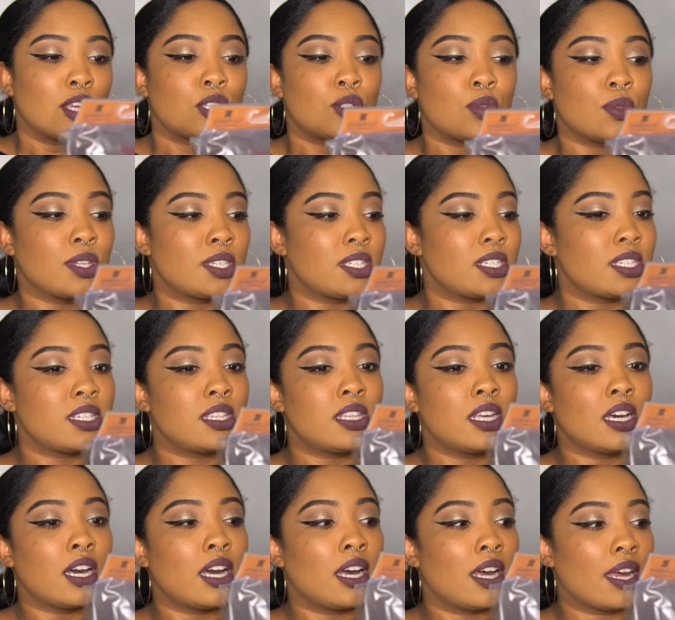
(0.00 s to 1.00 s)
So this is
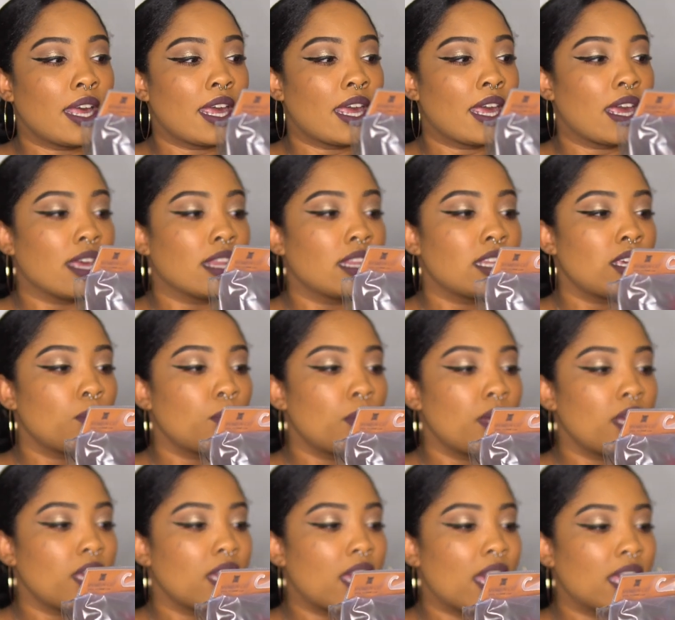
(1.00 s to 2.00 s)
the Hailey
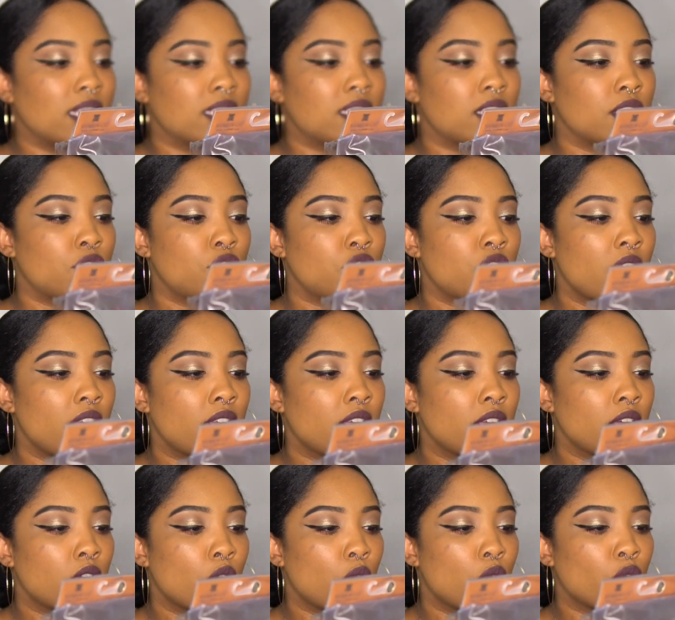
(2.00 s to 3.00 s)
wig and it's a shake
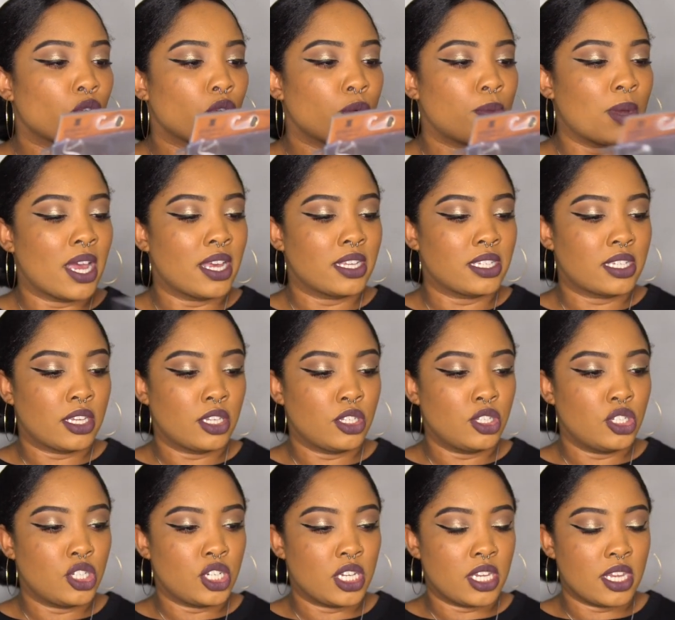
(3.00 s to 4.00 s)
and go from s
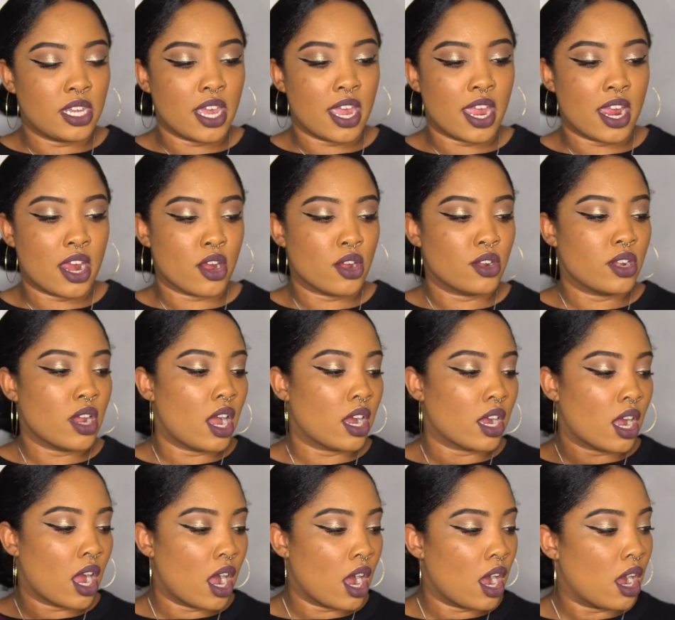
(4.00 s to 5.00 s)
n g hair
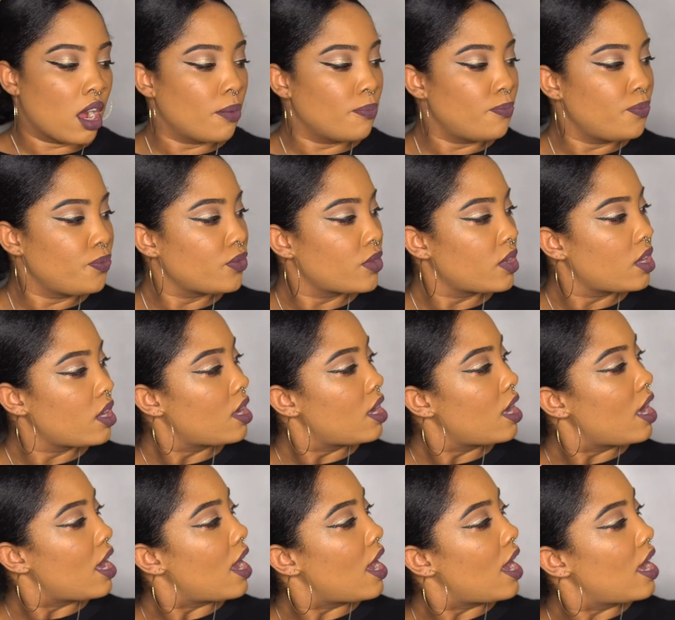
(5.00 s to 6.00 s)
dot com
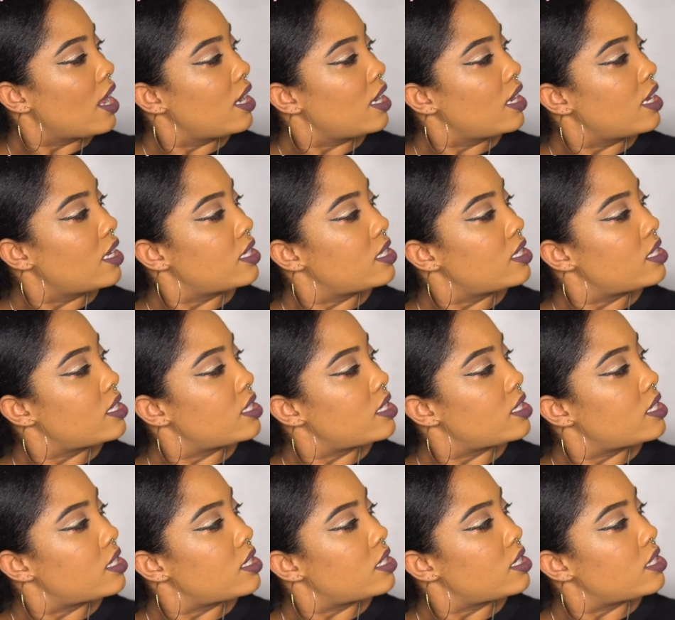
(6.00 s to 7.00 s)
and
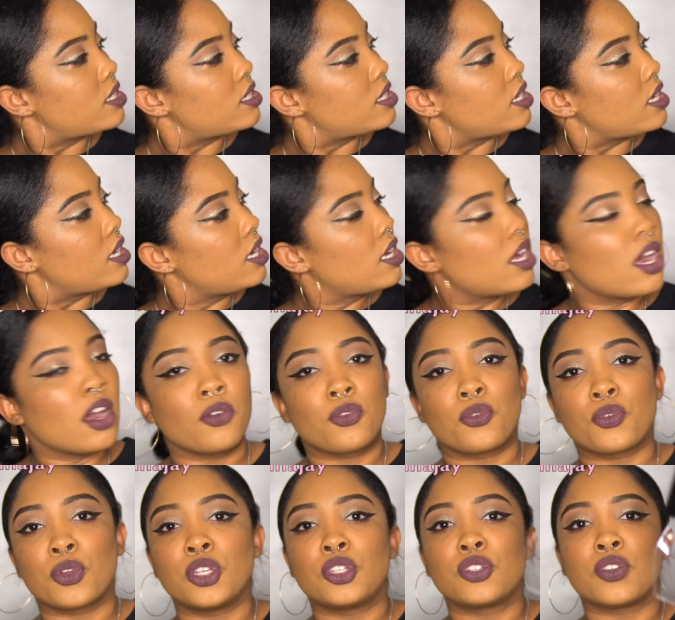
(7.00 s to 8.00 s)
it's a
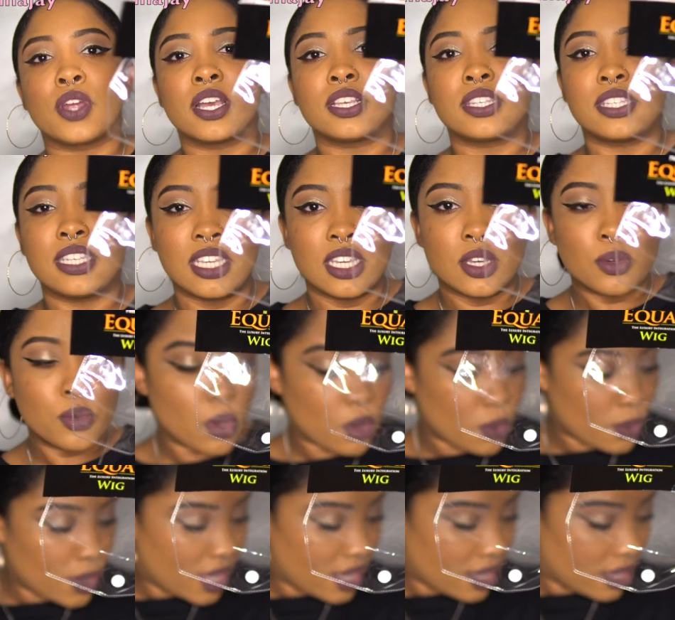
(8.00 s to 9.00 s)
Free Tress
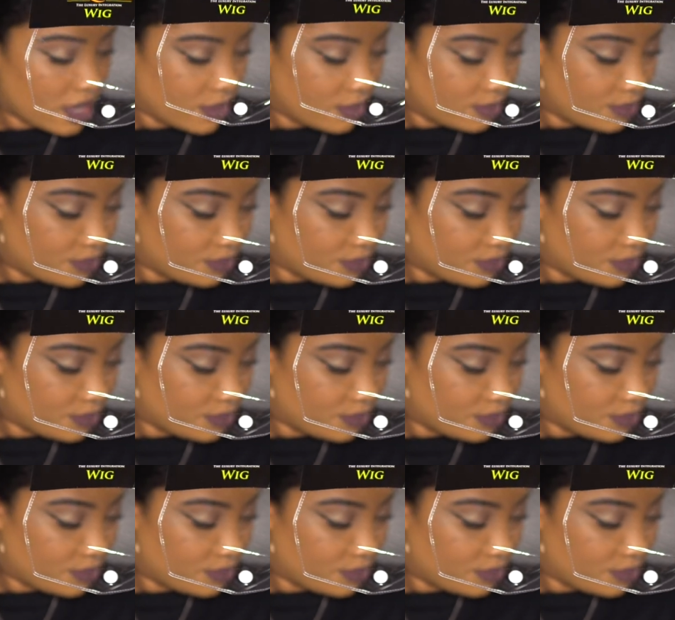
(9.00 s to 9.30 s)
Equal wig.